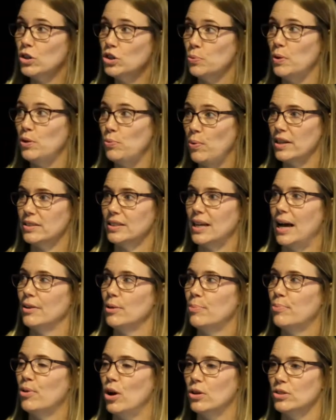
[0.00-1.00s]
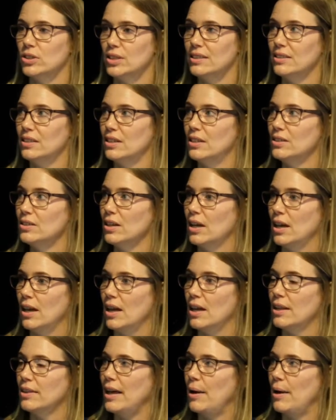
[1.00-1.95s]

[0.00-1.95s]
Once we'd worked out the processes,